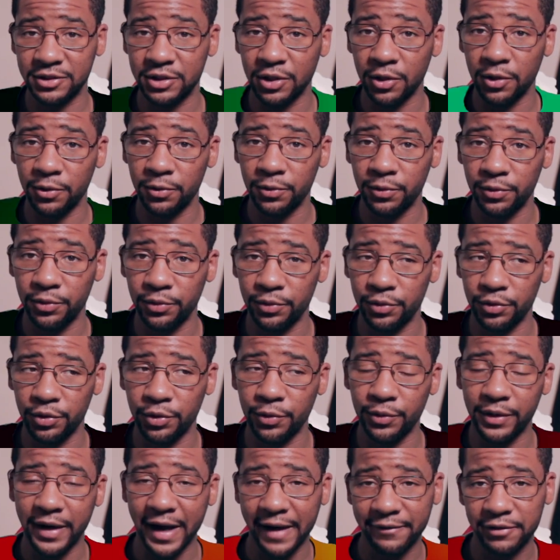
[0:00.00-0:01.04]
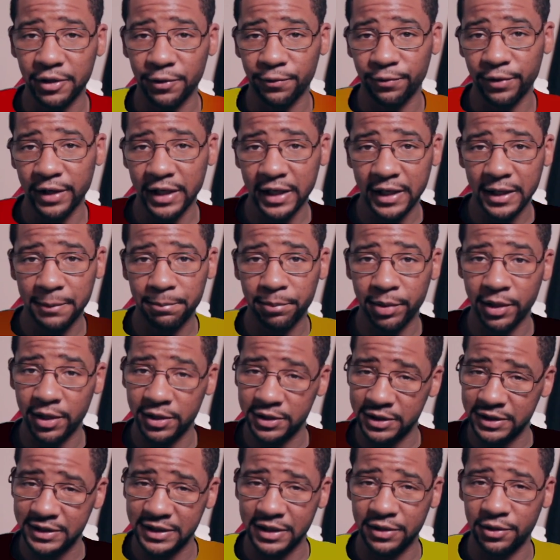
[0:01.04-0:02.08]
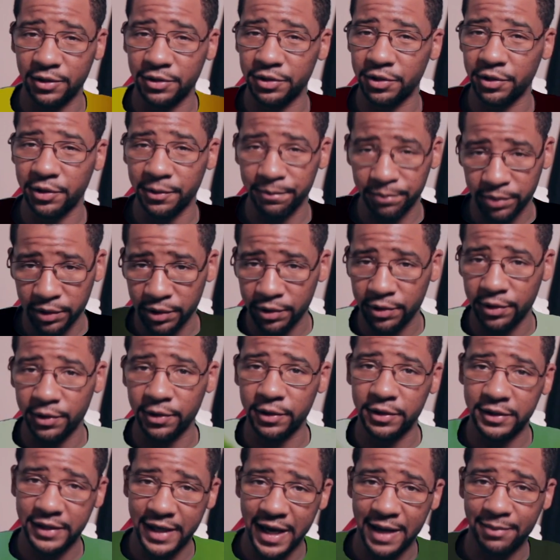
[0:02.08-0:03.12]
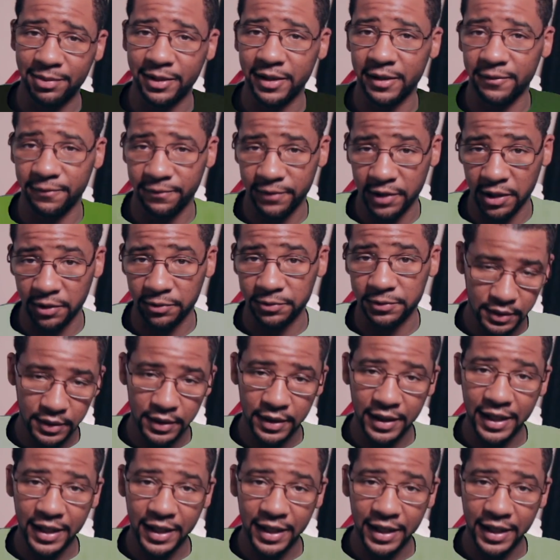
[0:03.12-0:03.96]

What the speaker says: so you would have to repurchase it on your computer, tablet, and phone.